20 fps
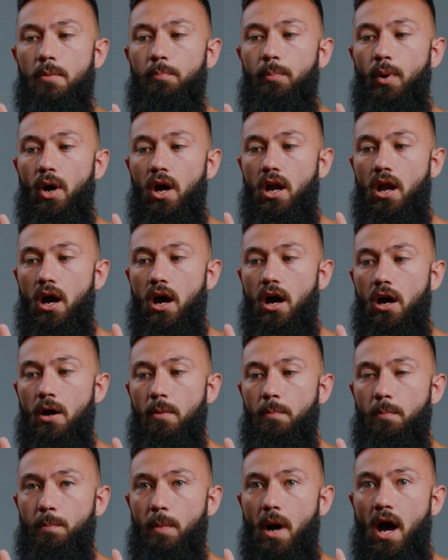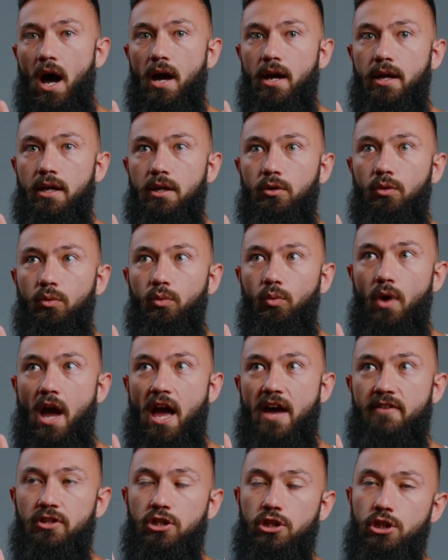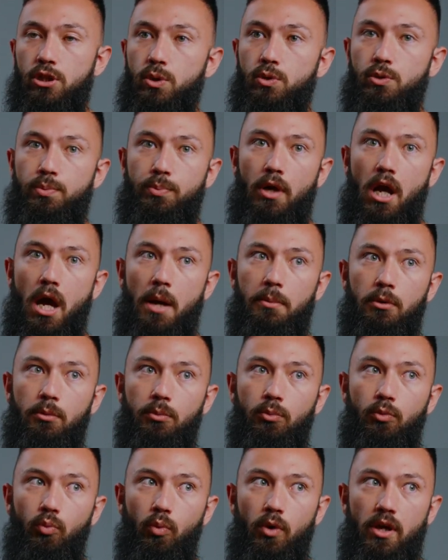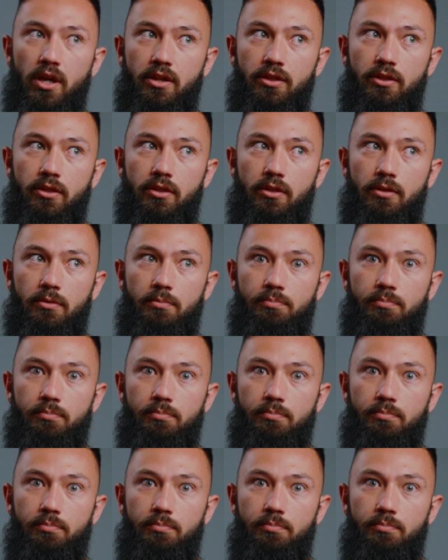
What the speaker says: but I have a huge problem with